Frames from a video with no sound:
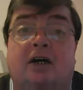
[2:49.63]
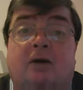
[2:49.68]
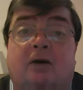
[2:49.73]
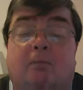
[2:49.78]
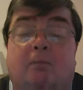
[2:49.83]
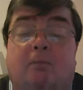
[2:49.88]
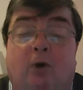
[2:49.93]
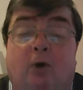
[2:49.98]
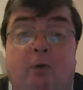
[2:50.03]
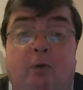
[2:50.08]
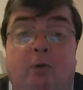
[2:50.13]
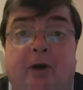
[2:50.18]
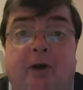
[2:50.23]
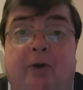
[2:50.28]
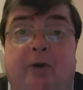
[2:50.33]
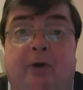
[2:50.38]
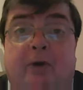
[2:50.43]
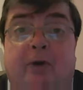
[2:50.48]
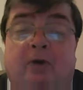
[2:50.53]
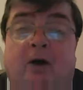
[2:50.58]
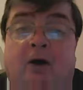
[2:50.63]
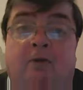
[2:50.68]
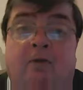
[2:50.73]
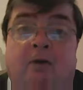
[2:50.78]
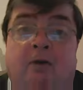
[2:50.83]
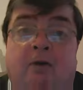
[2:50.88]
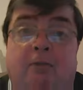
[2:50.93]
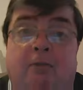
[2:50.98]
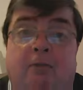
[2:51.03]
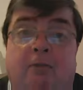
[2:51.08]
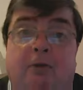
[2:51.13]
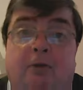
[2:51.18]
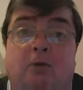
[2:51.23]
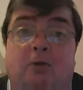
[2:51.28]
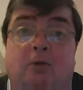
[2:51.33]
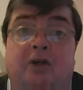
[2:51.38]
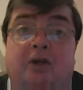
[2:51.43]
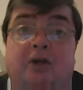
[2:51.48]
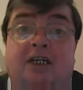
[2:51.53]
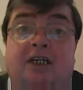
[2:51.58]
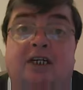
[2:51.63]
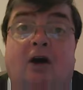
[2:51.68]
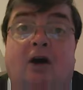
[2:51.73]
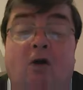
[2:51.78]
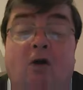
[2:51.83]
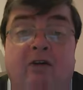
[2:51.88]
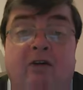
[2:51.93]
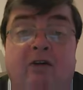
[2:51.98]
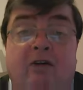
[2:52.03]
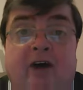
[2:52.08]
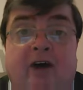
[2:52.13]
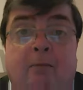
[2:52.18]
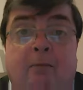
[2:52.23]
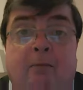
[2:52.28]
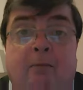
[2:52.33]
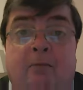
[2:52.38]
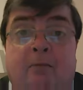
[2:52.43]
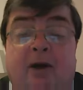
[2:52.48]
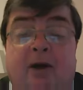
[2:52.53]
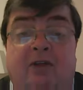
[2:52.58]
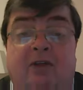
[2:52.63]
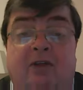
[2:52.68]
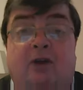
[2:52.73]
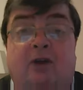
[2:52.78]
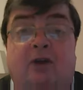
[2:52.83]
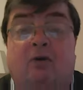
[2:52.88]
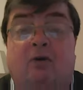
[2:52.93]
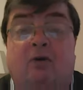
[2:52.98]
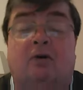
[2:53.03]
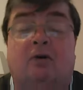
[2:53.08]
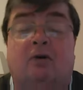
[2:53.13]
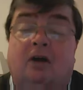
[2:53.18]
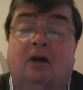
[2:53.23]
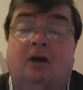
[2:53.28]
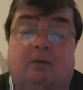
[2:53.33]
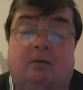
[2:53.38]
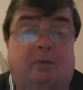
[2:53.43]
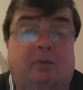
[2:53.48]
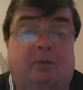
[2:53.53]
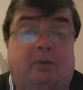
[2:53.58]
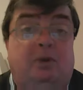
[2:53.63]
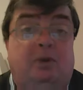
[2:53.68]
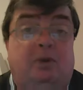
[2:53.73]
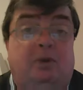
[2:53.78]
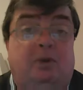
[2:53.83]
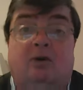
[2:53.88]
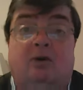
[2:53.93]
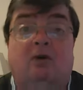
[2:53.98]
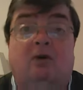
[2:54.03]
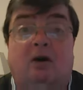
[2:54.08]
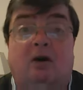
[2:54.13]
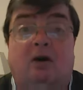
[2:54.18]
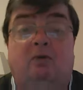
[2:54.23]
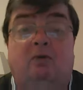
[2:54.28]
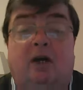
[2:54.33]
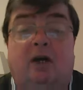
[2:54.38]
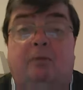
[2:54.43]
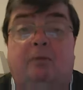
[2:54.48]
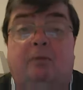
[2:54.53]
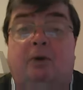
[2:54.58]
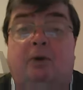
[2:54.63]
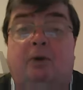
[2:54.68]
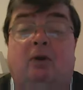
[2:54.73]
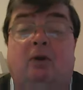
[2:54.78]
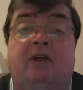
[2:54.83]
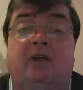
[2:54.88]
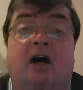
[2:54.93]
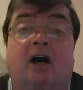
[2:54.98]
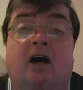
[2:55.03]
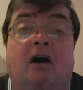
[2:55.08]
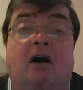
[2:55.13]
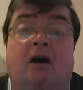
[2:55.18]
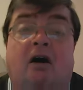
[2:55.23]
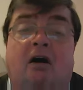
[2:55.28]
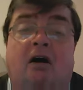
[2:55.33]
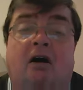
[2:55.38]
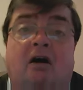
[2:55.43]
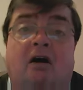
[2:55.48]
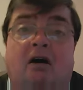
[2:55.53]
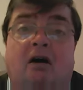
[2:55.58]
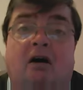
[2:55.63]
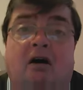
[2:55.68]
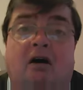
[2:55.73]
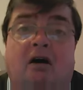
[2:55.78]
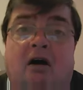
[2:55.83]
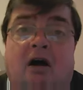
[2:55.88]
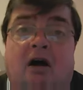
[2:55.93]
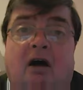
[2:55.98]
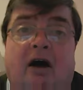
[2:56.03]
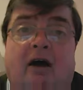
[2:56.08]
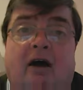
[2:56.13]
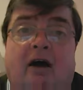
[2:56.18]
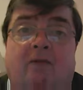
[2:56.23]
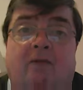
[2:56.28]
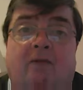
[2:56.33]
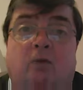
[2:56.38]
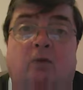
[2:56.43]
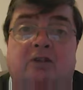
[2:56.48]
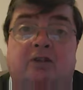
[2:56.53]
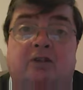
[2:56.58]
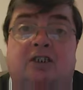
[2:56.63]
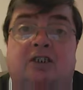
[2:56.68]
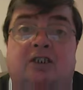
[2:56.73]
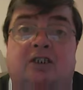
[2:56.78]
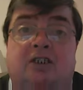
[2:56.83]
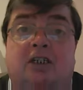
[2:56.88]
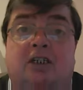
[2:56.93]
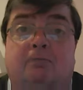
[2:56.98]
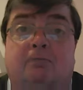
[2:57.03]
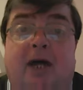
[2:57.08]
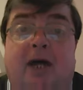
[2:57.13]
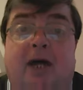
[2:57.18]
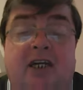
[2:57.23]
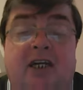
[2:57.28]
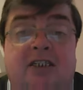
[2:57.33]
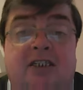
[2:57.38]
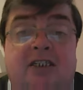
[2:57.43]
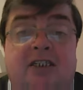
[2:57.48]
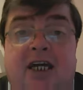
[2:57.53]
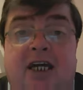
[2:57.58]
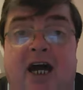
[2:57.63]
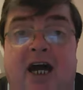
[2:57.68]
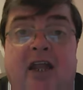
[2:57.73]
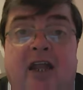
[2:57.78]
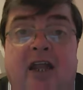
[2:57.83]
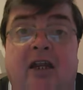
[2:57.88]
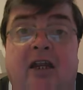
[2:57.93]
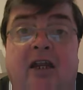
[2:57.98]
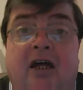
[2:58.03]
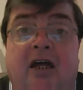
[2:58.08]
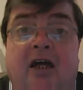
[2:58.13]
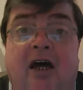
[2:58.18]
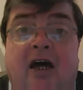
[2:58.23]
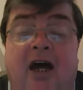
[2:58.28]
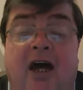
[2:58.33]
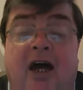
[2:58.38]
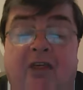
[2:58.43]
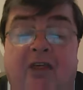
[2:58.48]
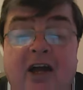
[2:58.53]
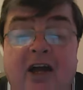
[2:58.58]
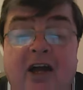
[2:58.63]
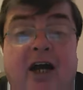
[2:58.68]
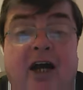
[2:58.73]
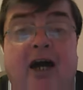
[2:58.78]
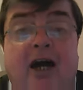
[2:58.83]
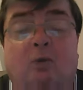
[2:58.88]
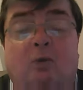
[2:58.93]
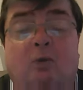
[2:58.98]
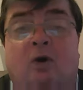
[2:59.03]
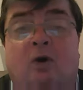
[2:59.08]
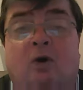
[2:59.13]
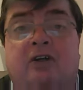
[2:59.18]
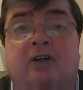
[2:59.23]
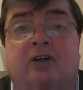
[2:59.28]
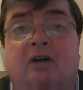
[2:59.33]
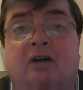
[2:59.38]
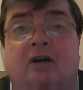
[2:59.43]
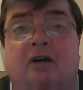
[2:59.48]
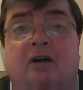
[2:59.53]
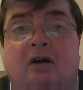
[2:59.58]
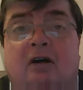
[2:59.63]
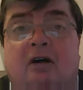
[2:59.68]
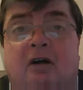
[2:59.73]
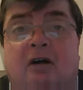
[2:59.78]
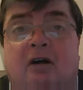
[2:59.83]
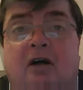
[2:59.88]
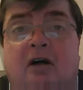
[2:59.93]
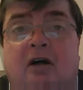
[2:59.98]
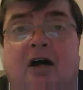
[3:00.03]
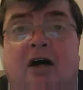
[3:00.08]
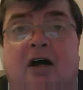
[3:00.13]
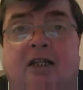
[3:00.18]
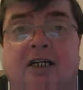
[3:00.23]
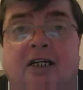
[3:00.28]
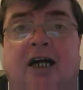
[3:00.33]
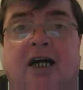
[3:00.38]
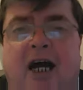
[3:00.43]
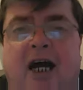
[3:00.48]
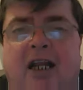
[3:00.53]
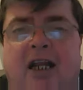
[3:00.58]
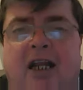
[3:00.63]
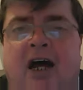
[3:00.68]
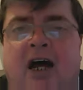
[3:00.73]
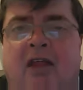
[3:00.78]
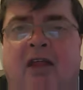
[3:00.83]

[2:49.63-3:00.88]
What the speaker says: more people around them. Maybe they want to see all the family. Maybe they know how really poor they are. And they want to see as many as they can. I think I would. I think I'd like